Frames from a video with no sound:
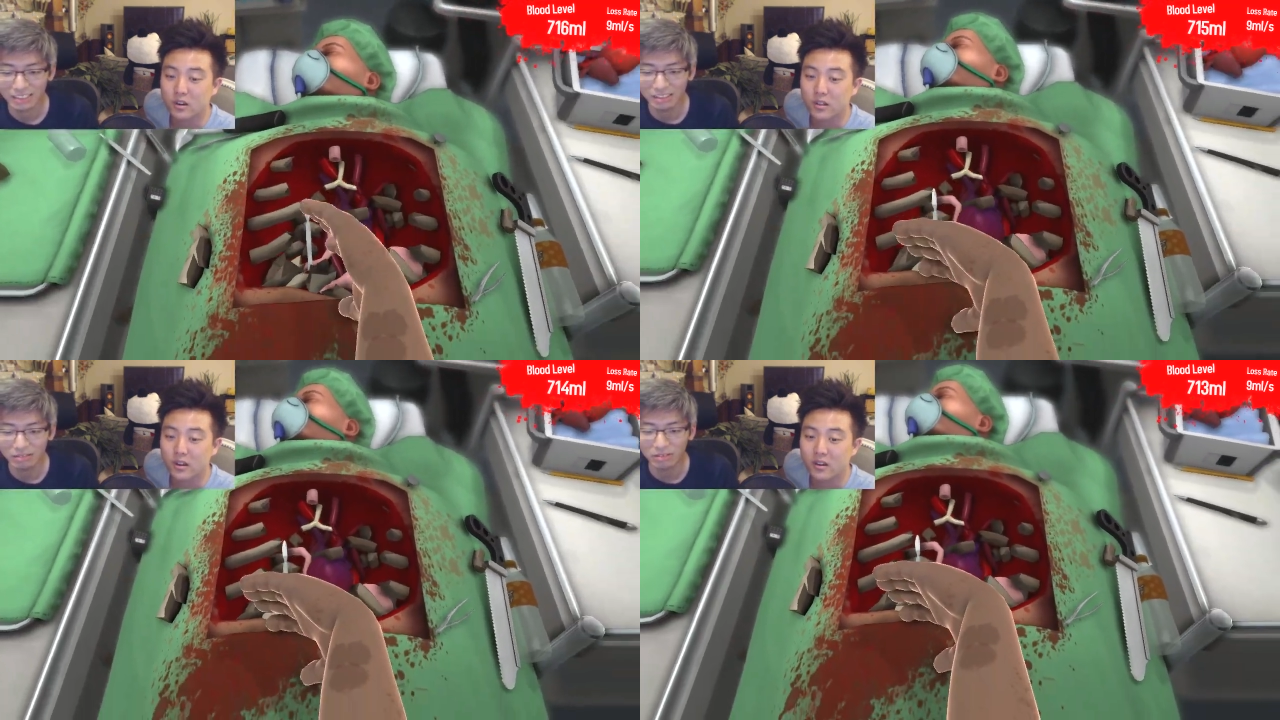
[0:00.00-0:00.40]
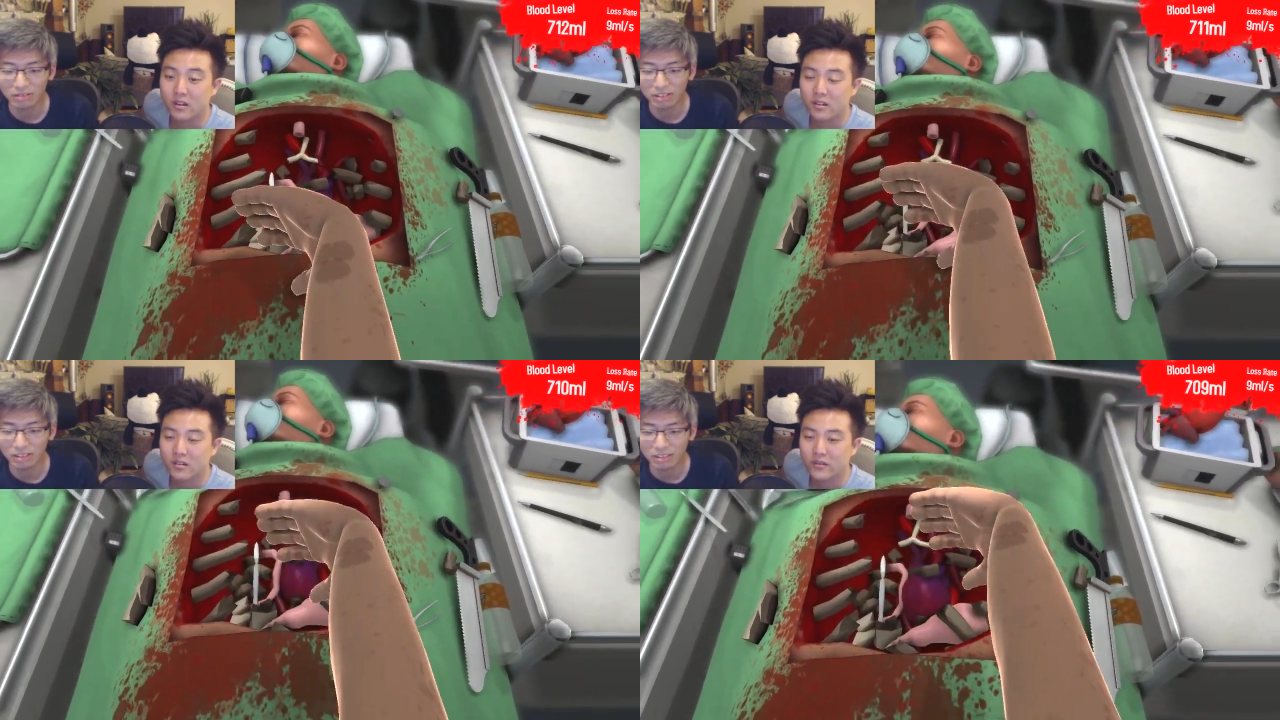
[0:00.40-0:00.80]
Speaker 1: his heart in there.
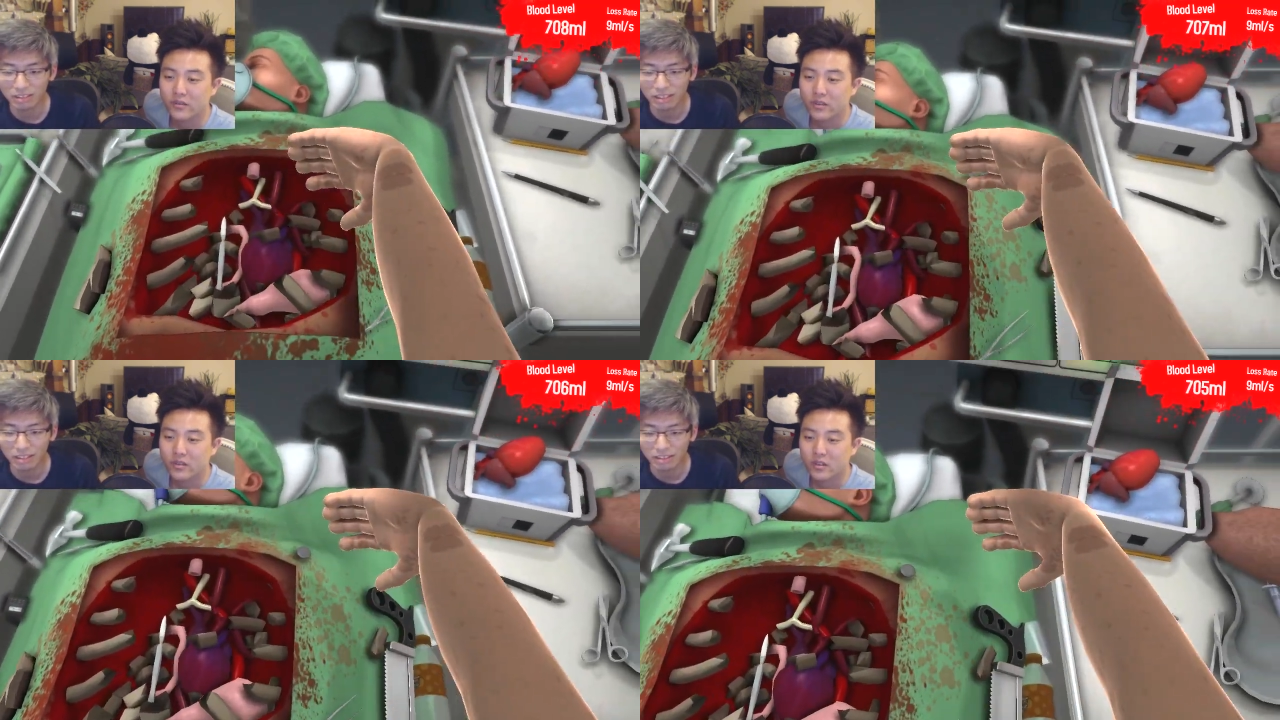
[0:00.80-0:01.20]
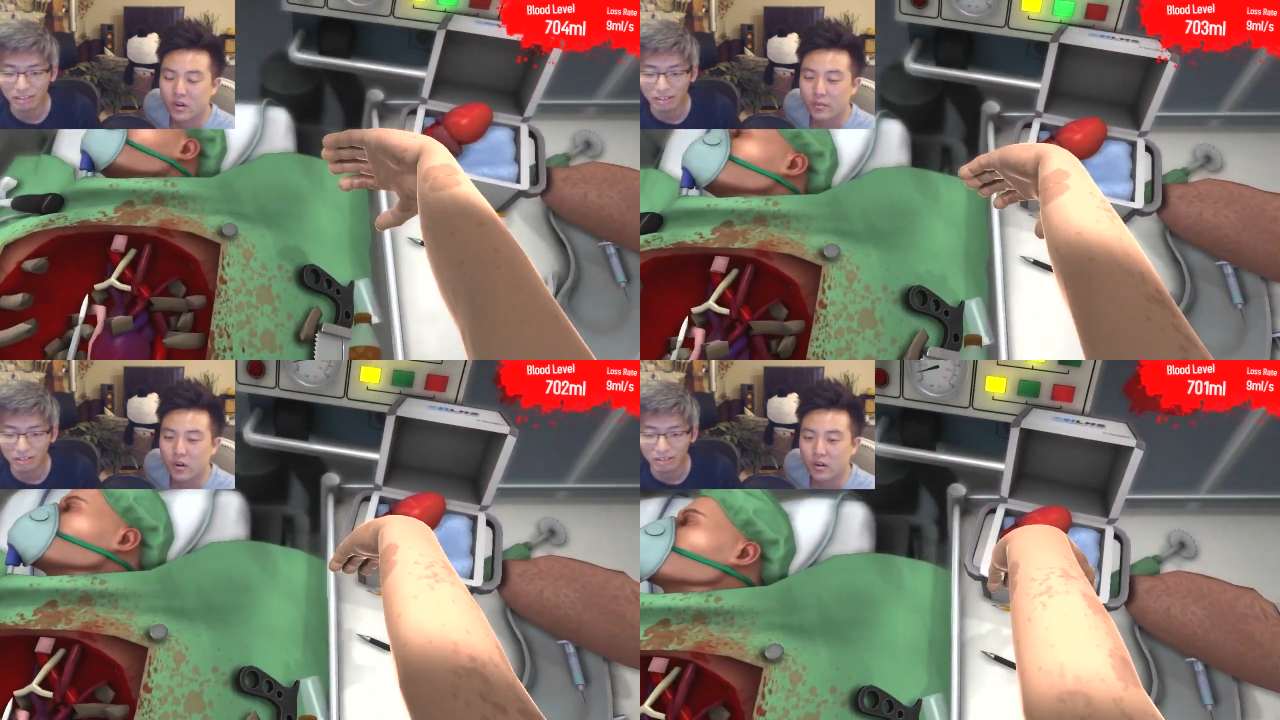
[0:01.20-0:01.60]

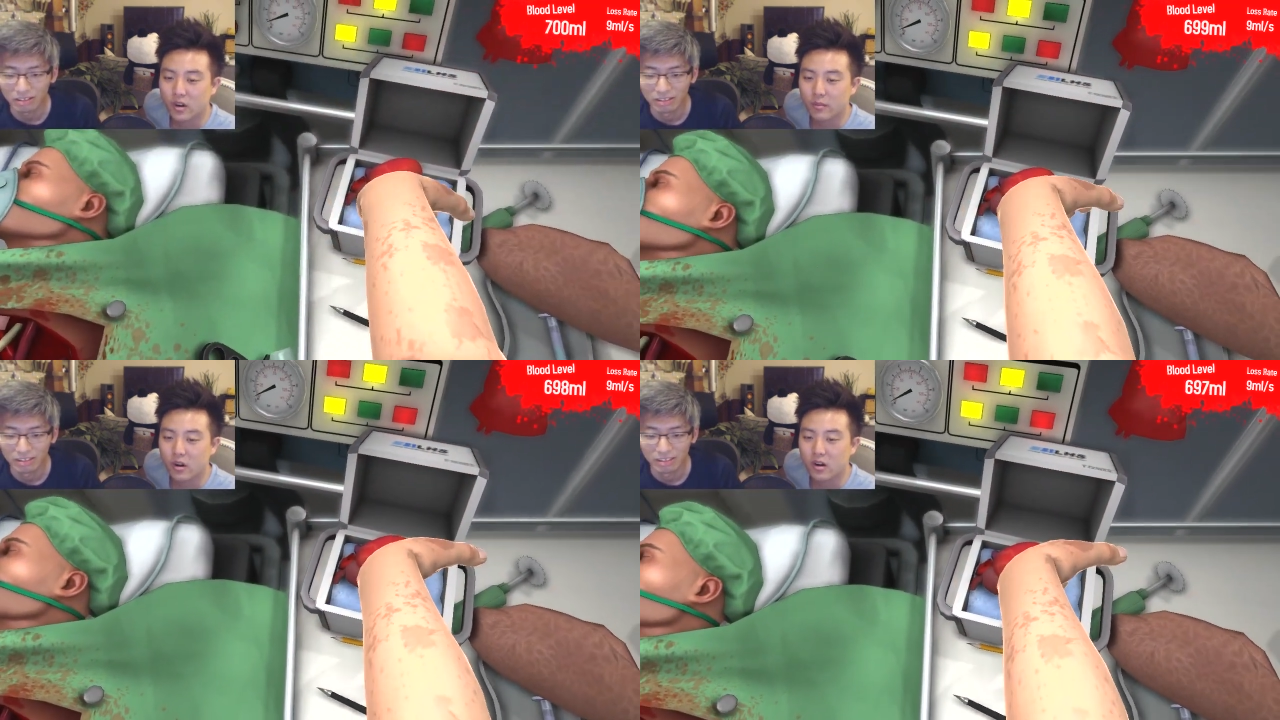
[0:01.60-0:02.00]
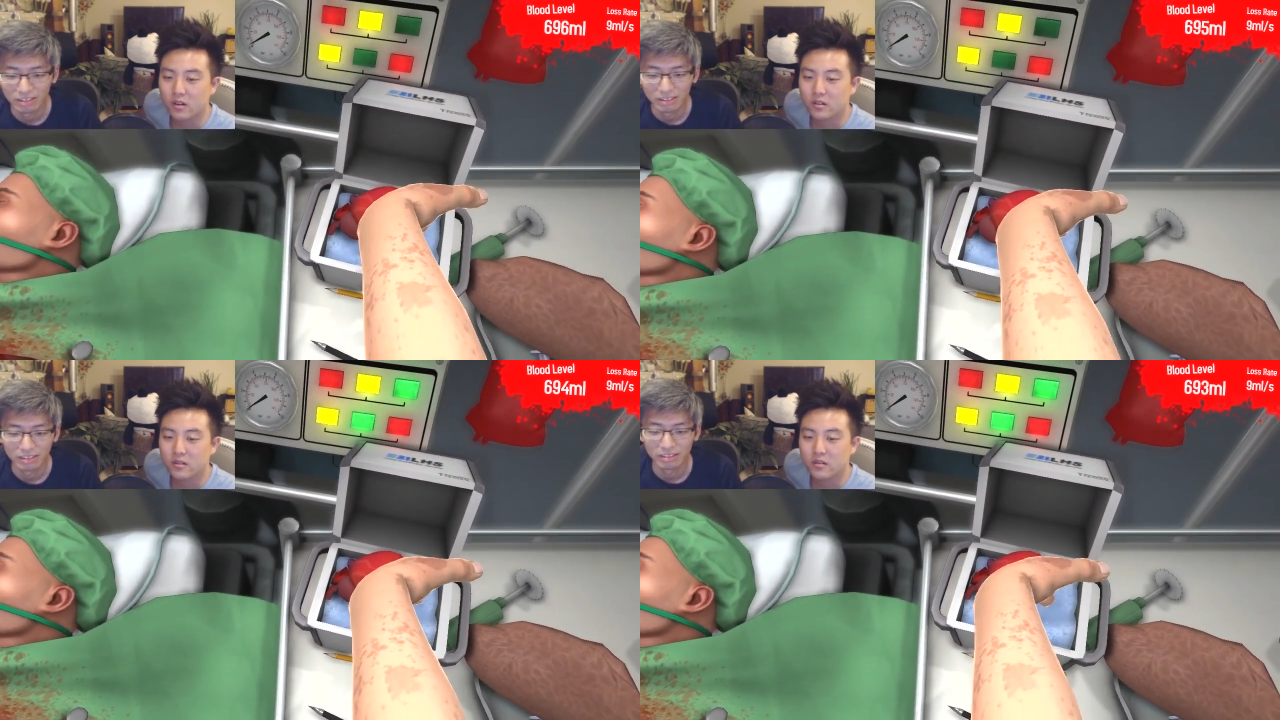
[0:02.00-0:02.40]
Grab the heart. Grab the heart.